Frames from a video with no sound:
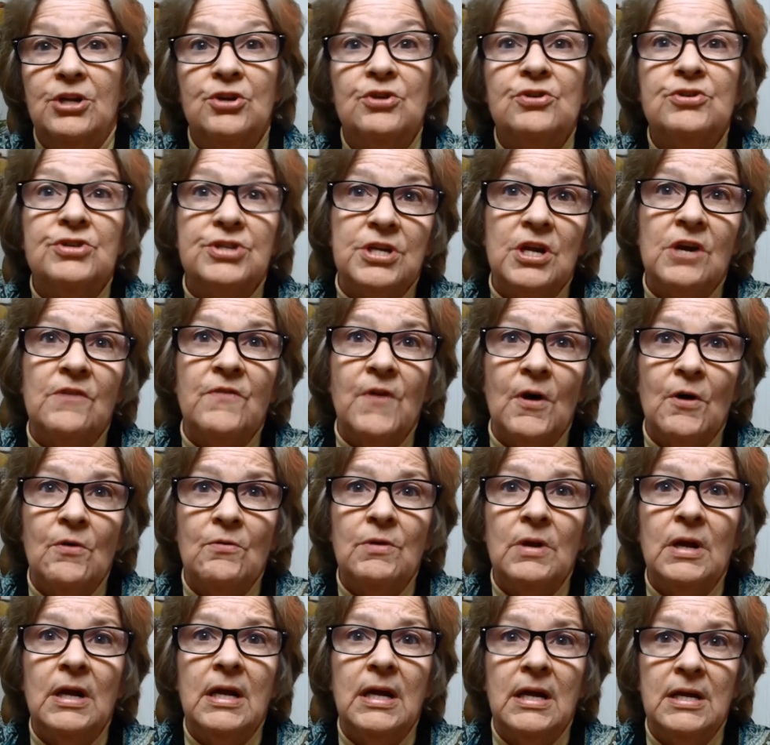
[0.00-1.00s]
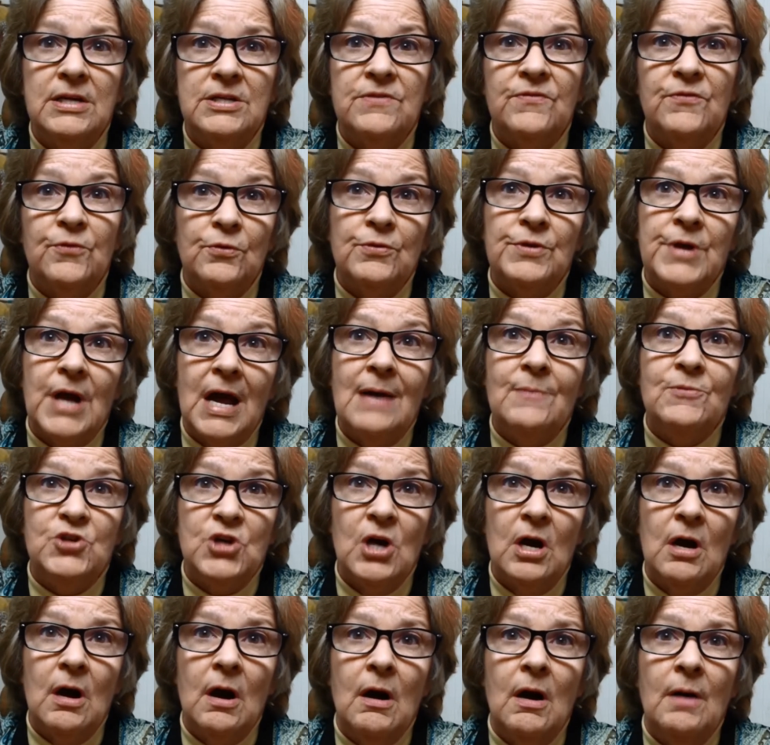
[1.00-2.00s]
your stuff only is a full-time
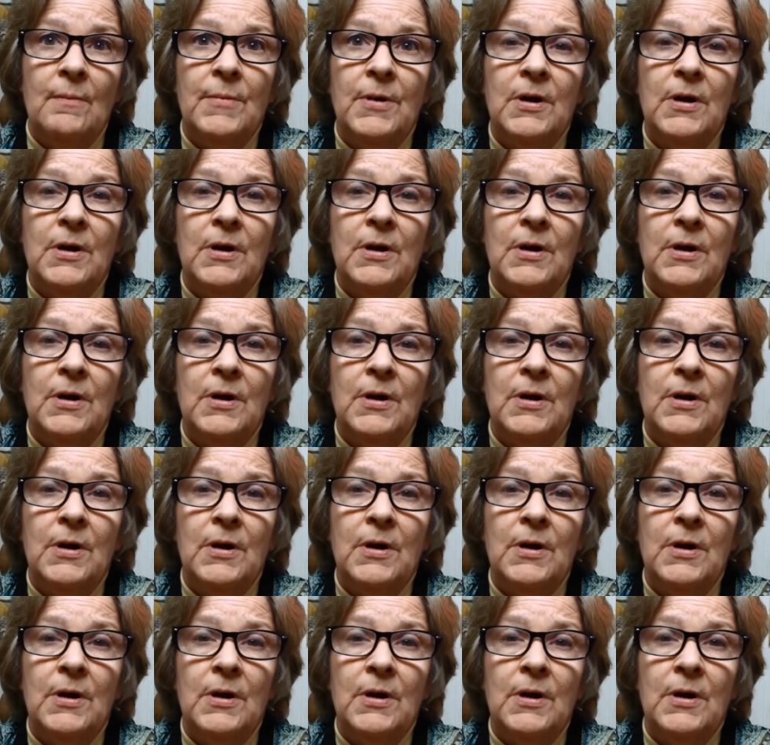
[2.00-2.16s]
job.